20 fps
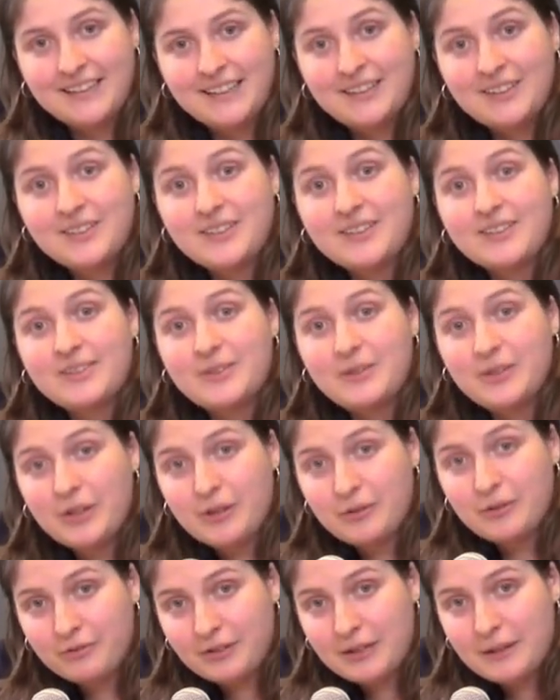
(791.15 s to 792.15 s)
This is
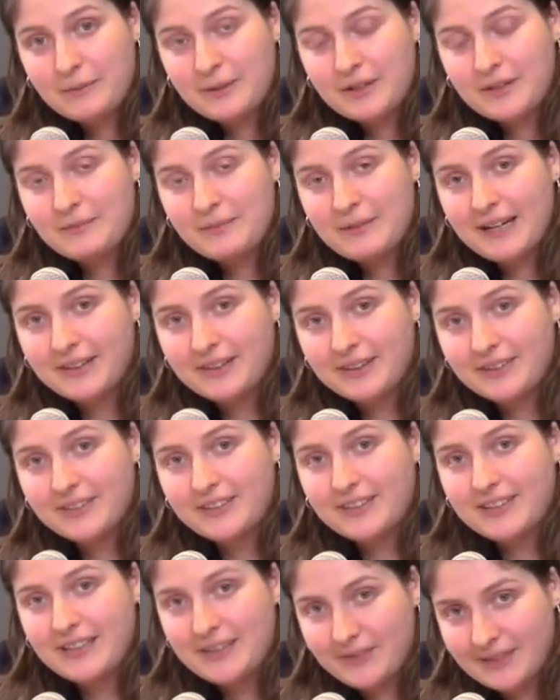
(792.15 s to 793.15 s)
Studio Free Press Matters.
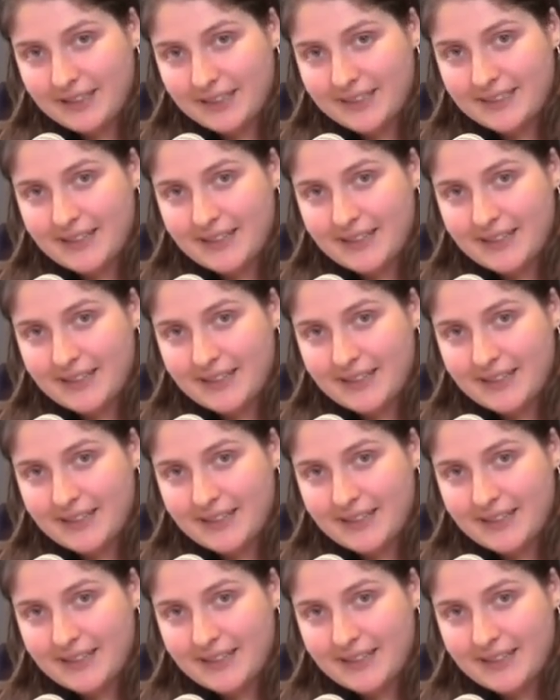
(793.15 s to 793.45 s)
See you next